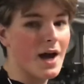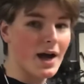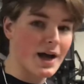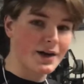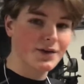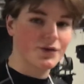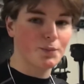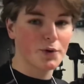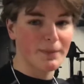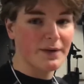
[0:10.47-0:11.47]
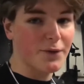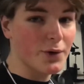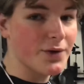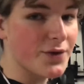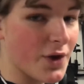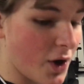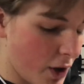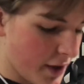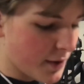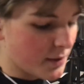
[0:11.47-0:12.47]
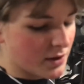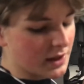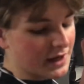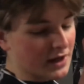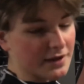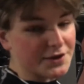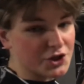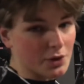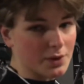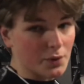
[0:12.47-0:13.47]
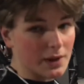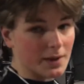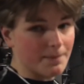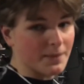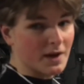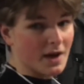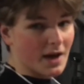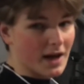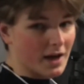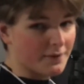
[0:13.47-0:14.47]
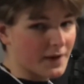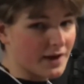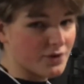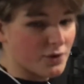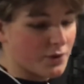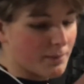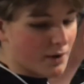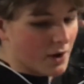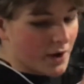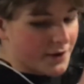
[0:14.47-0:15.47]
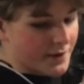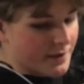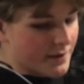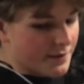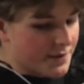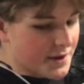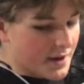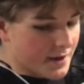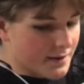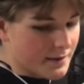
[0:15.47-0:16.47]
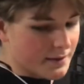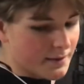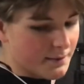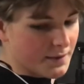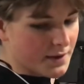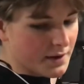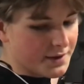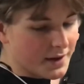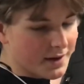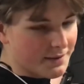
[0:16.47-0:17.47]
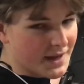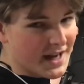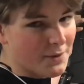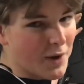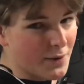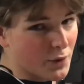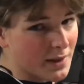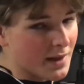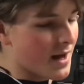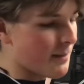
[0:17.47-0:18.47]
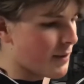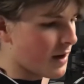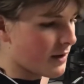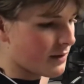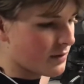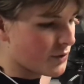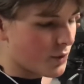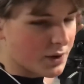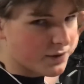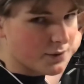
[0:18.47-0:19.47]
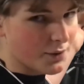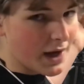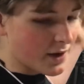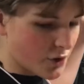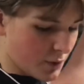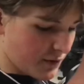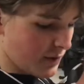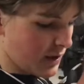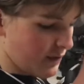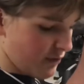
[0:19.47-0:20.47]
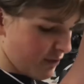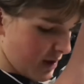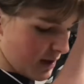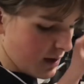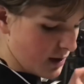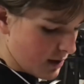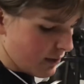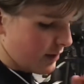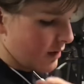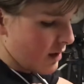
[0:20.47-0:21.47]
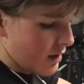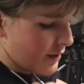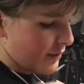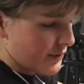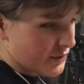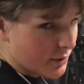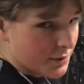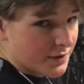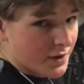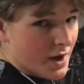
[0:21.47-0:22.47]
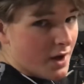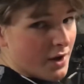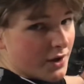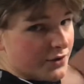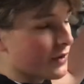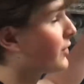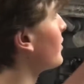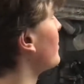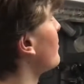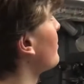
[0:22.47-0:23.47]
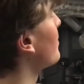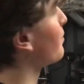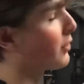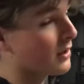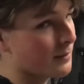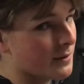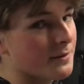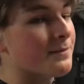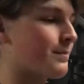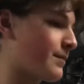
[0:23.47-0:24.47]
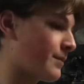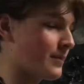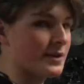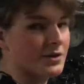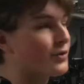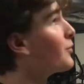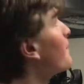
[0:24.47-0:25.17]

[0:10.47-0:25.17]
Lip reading: and to put main focus on getting in the shoulder width. A lot of guys do them on the lat wide width, but you don't want to do that. You want to concentrate in here on the shoulders so you can pull up. Let's do it.